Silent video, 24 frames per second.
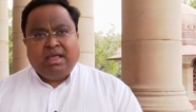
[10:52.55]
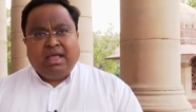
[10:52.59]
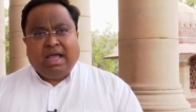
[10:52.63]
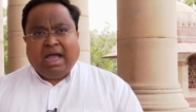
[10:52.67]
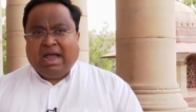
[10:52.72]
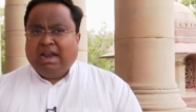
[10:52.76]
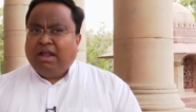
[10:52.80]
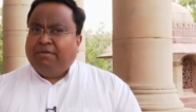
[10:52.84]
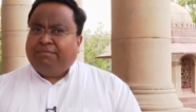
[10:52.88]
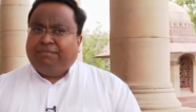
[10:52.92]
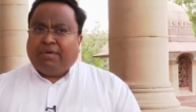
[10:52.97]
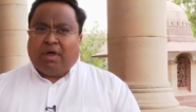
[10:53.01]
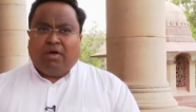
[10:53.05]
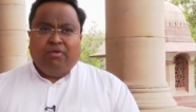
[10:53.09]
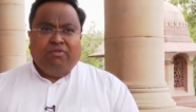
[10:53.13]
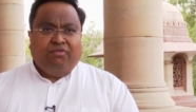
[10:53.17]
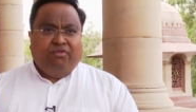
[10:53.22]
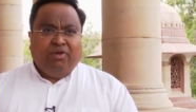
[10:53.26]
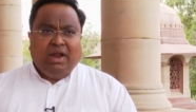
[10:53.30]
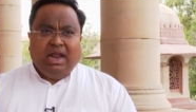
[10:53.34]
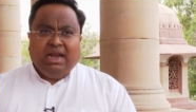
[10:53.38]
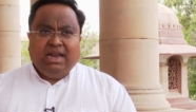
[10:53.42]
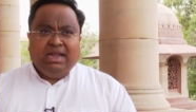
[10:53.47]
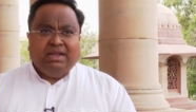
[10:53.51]
And I found
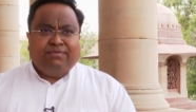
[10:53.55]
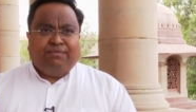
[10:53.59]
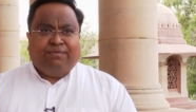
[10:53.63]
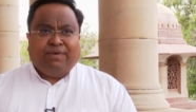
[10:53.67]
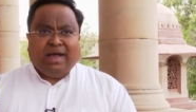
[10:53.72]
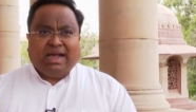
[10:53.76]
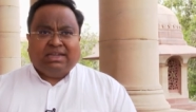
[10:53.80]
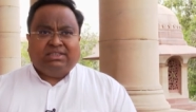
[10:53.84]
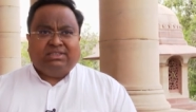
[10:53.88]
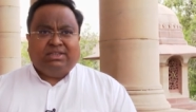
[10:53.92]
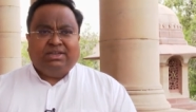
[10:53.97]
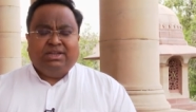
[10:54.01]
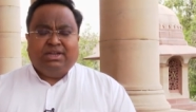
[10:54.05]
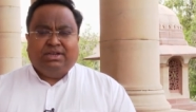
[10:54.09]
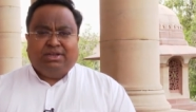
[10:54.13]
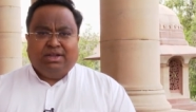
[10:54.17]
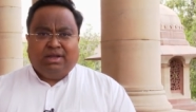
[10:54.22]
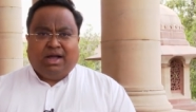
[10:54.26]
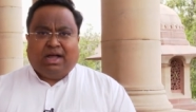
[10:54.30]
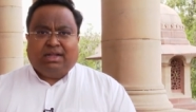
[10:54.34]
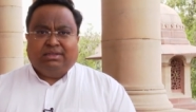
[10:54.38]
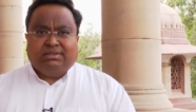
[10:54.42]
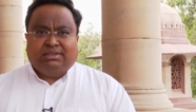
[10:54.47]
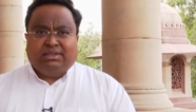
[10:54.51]
really
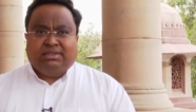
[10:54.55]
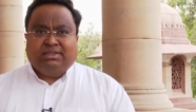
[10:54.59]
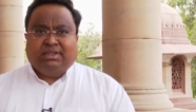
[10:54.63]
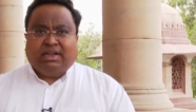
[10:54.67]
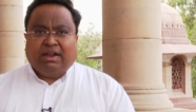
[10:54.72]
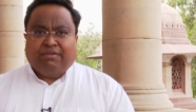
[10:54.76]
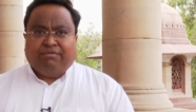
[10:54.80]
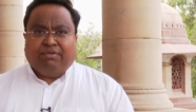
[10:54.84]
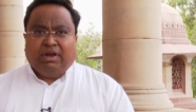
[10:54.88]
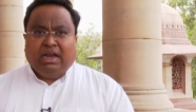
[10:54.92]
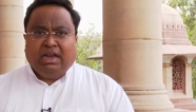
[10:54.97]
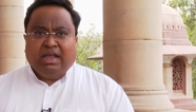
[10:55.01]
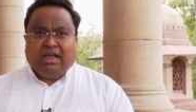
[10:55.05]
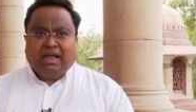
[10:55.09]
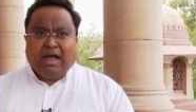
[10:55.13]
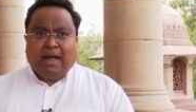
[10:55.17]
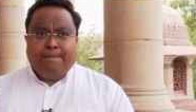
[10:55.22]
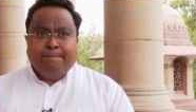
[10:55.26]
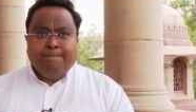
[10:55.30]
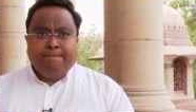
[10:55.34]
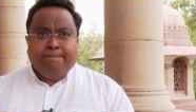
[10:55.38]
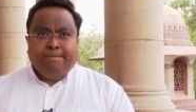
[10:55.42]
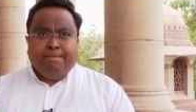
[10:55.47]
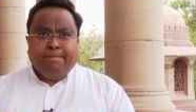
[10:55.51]
fascinating answers that have really
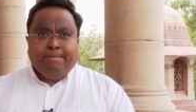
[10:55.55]
come.